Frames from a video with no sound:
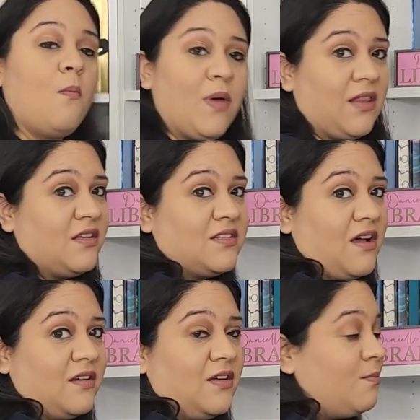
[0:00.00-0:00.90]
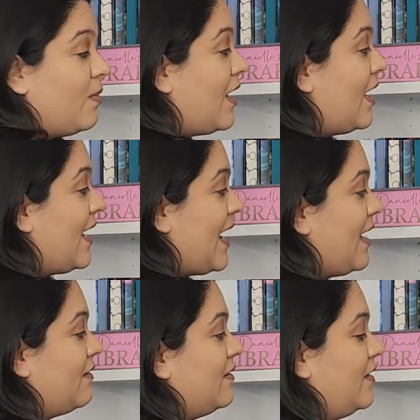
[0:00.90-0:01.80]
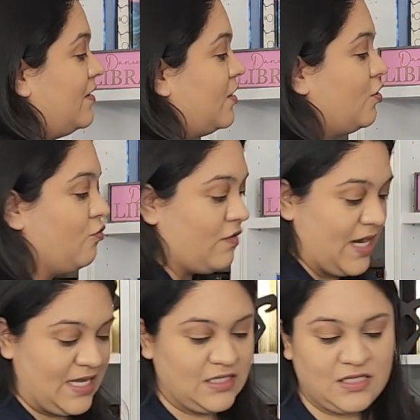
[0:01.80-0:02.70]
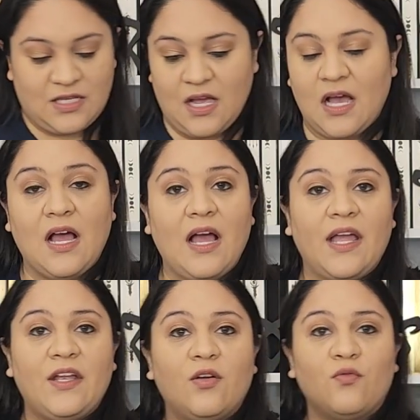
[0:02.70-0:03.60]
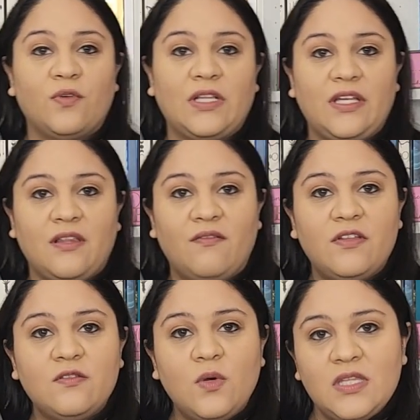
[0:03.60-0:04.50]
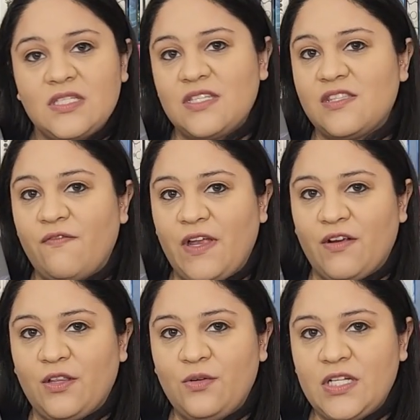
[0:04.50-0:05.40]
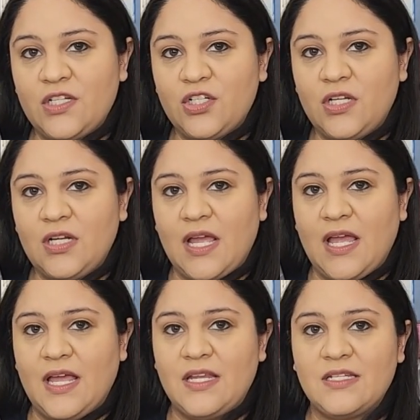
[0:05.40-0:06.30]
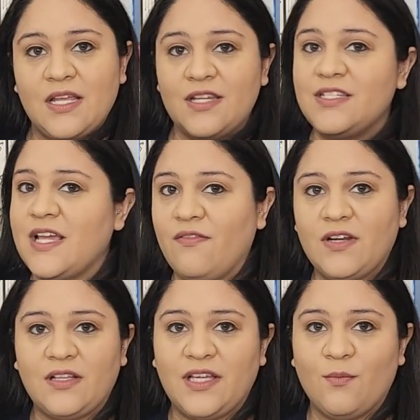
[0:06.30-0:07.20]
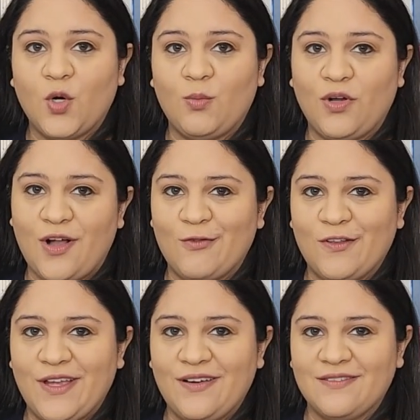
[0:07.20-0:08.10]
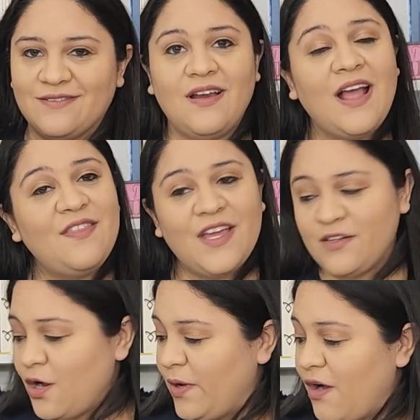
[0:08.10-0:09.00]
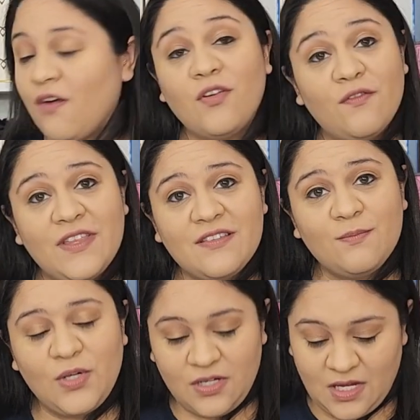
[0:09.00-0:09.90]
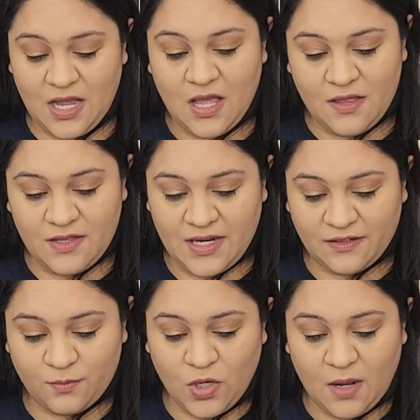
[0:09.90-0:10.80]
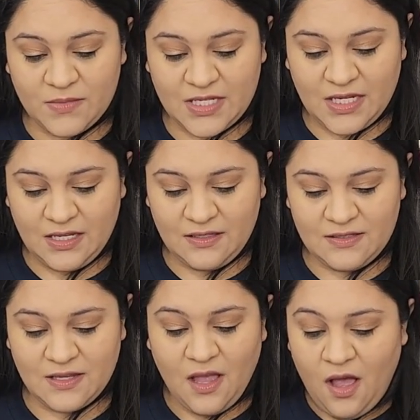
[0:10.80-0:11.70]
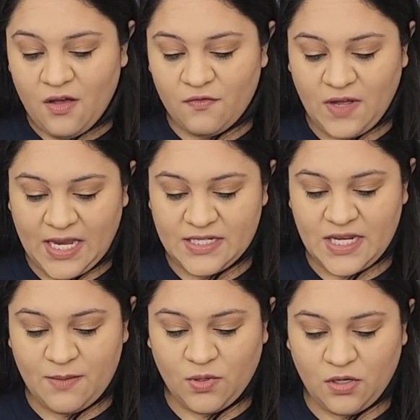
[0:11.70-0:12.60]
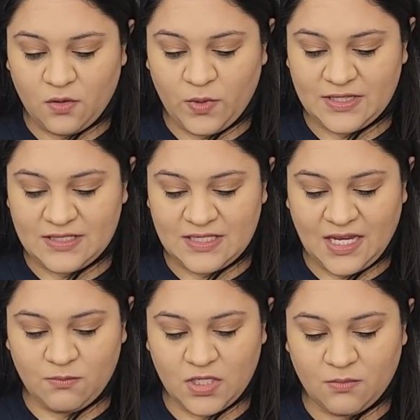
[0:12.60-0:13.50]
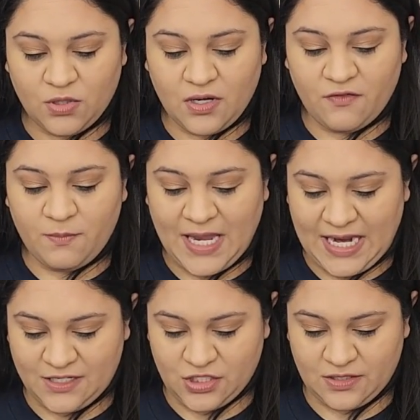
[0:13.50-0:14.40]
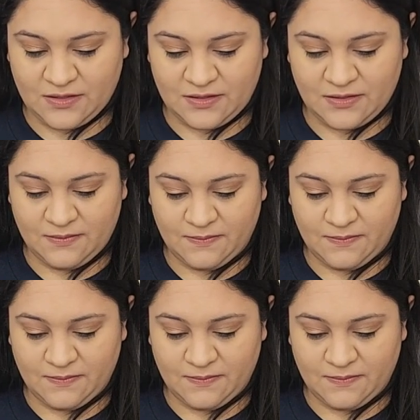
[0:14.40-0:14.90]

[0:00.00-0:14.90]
Belladonna by Adalyn Grace. I really love this one. This is the Fairy Loot edition and definitely a purple cover there. And then going off of this book, the next prompt is find a book with the same number of pages.